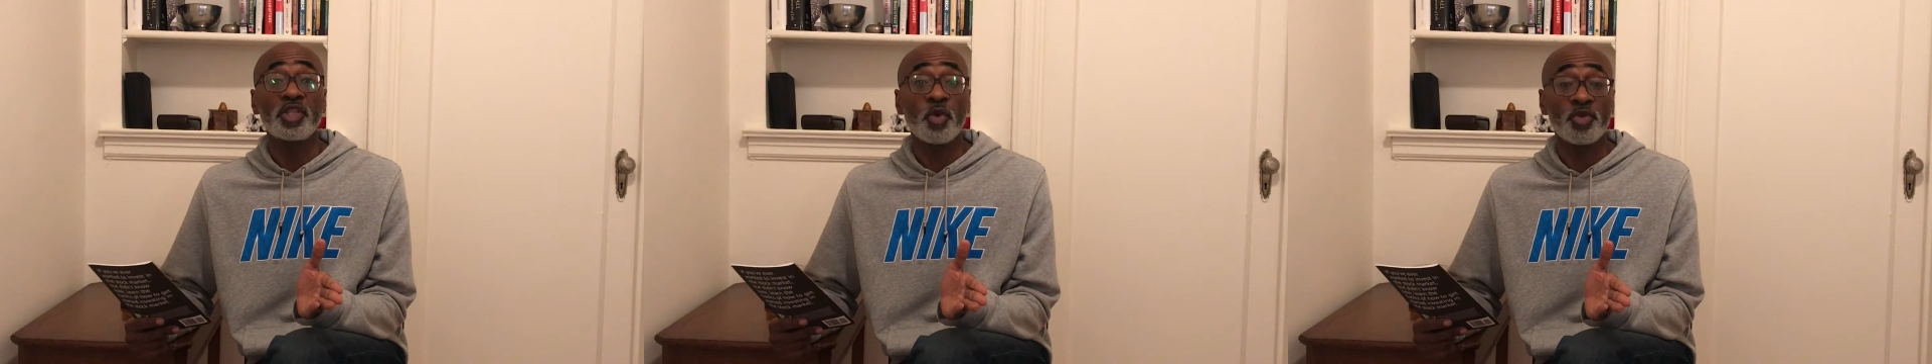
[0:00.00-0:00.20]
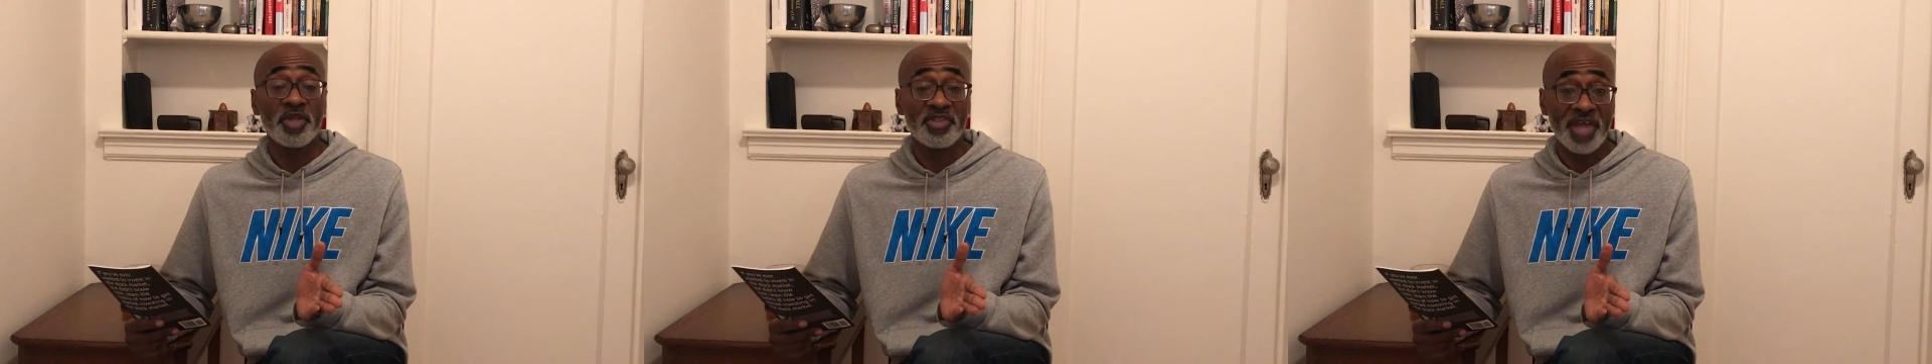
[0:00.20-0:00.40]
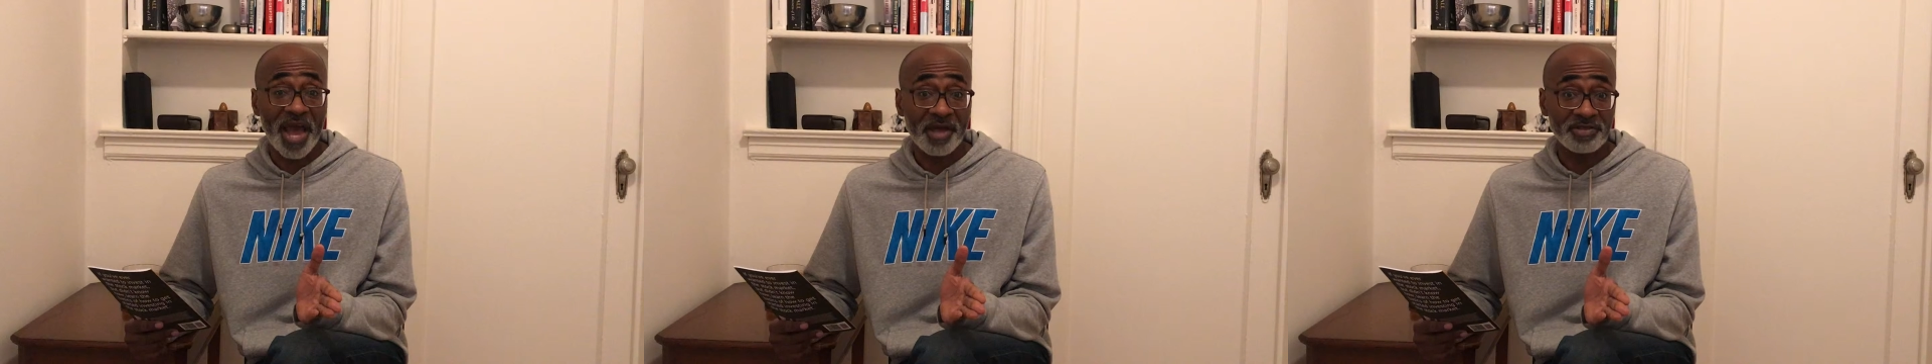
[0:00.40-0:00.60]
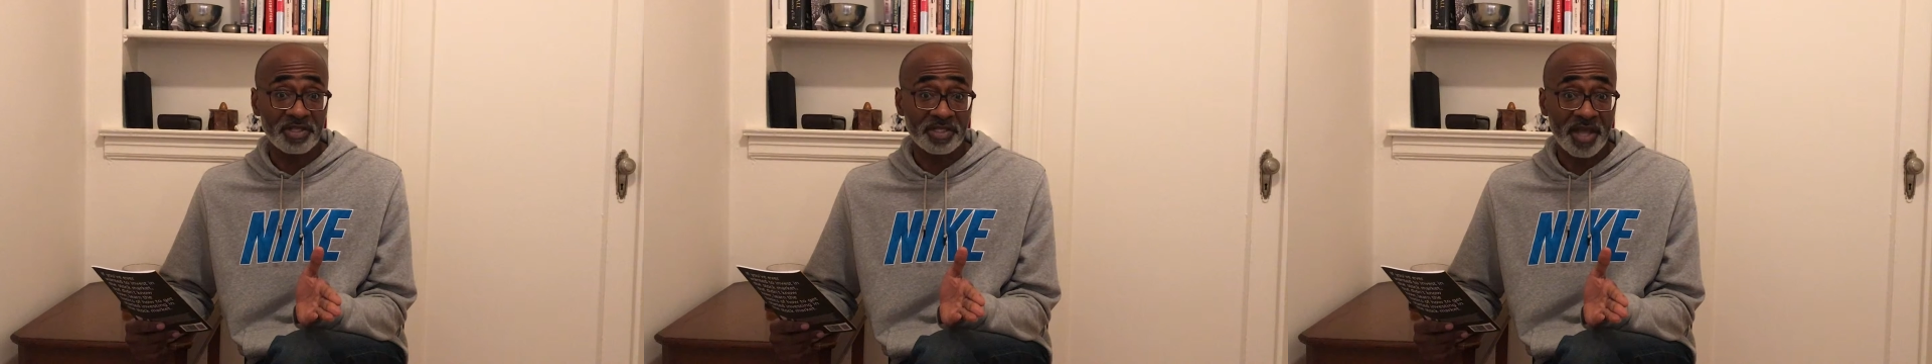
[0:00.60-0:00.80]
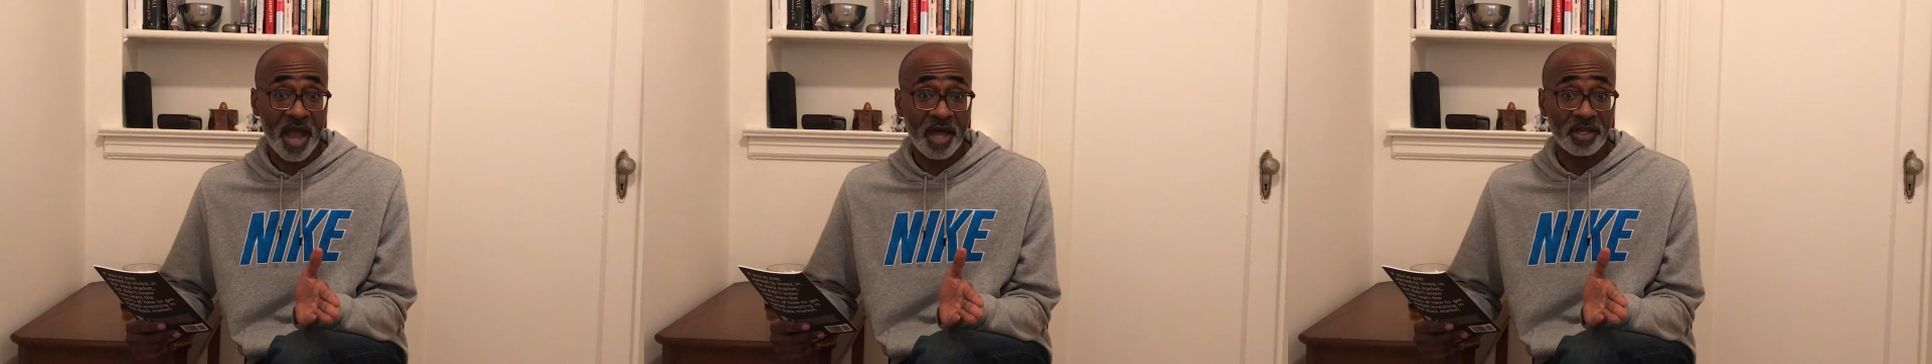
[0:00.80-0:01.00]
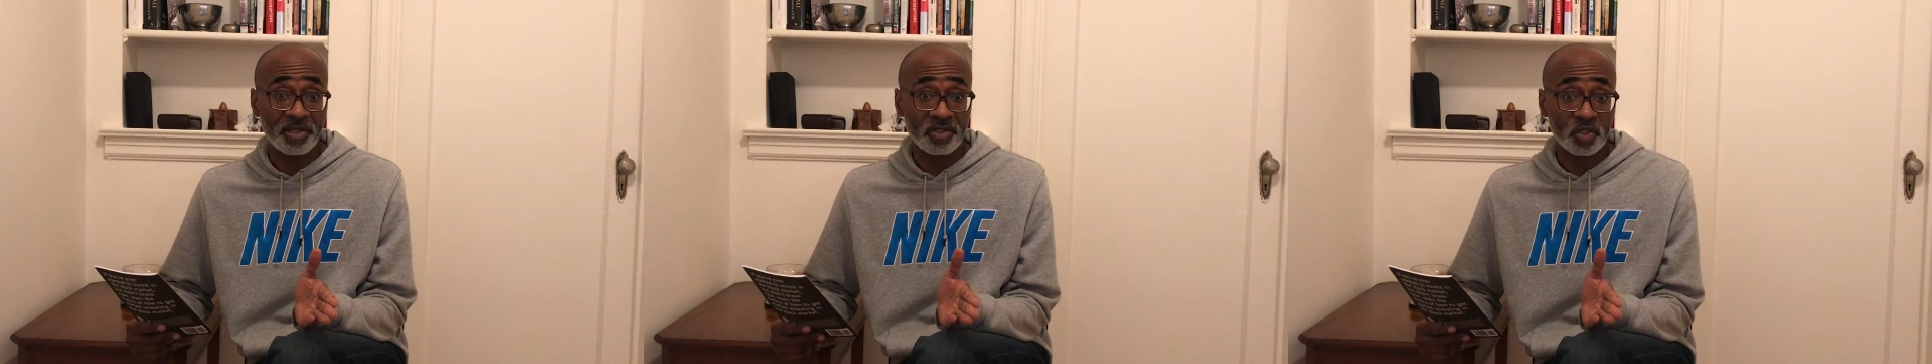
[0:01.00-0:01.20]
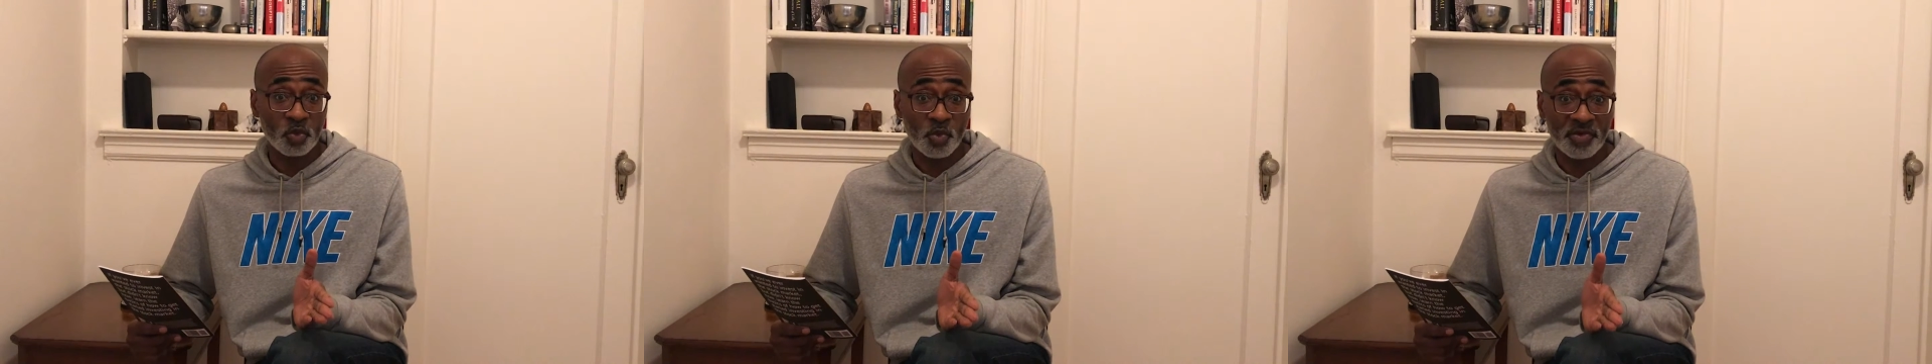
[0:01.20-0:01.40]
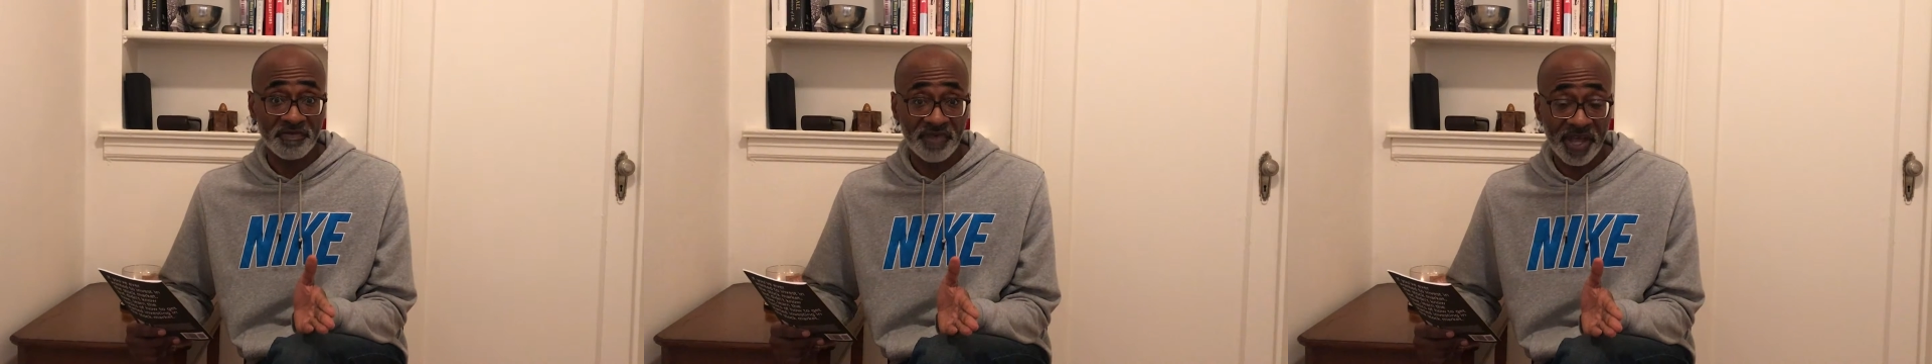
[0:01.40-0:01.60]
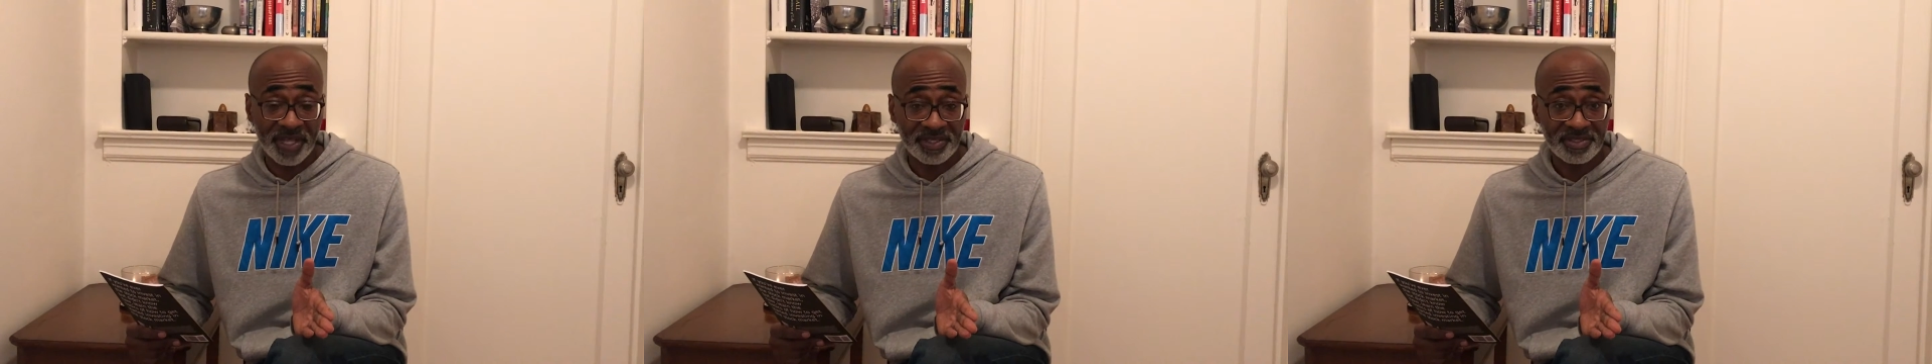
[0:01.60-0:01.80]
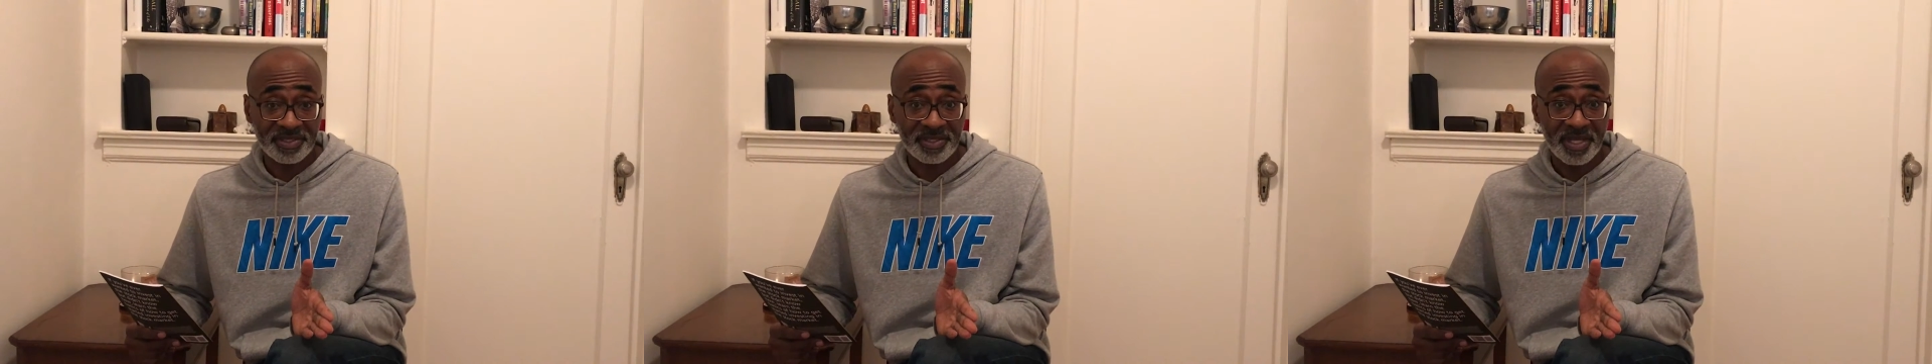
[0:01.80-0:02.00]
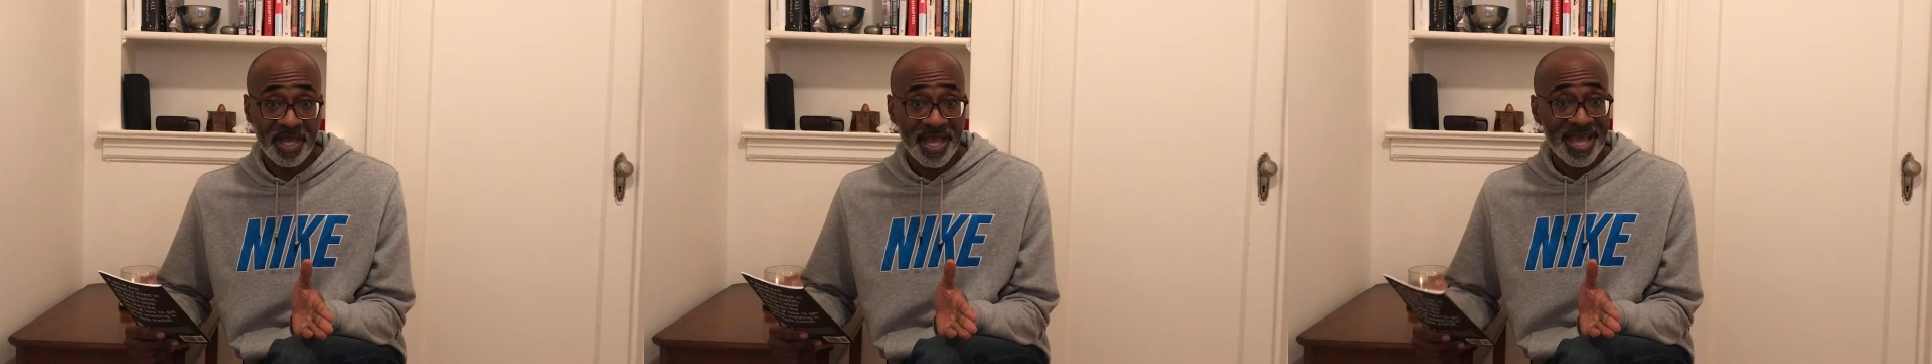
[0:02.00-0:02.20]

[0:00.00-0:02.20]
$30,000 to invest.